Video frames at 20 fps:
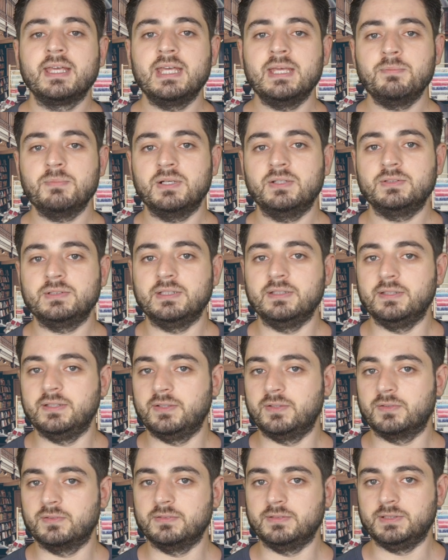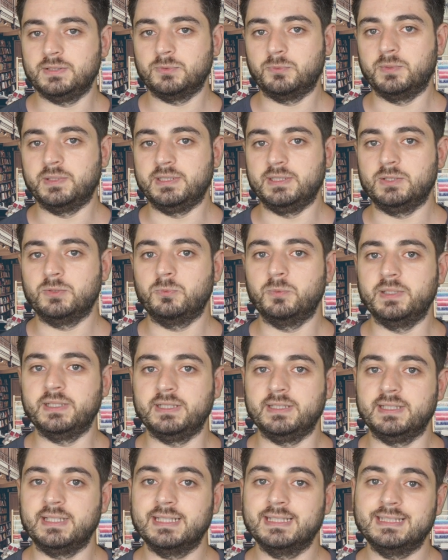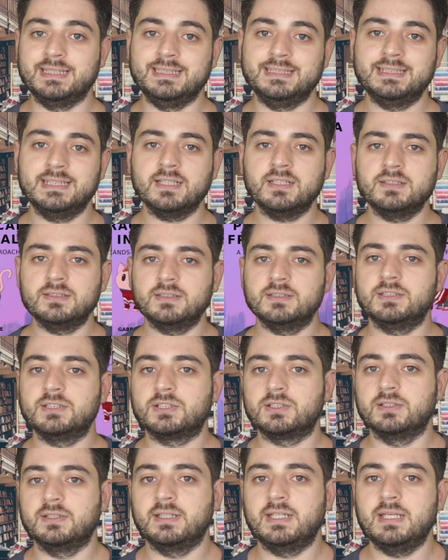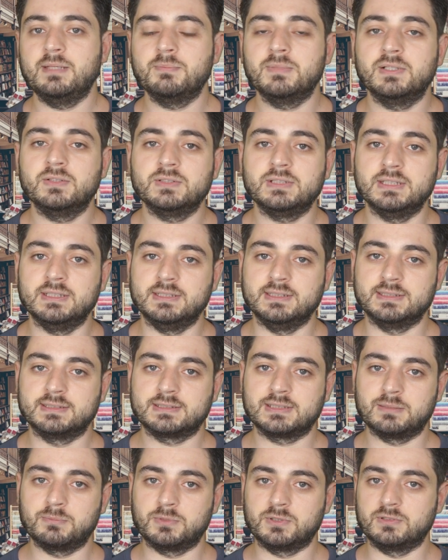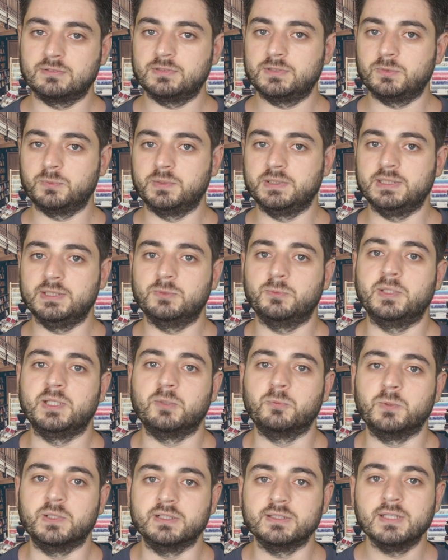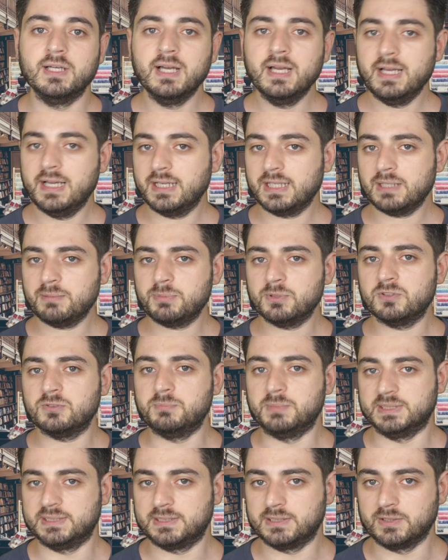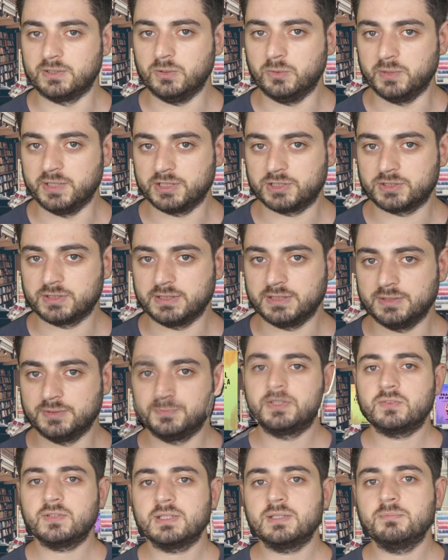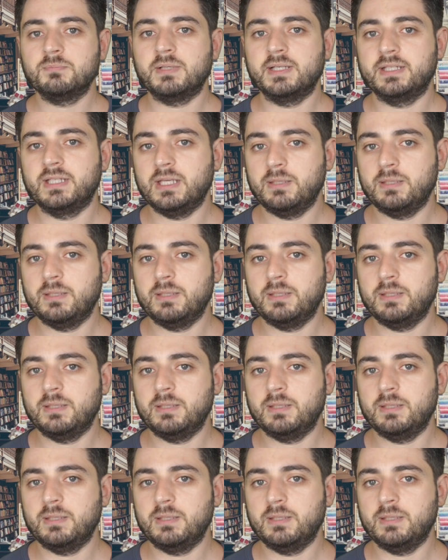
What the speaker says: came out in the early 2020, and the second edition came out in the summer of 2021, a couple of months ago actually. It's written by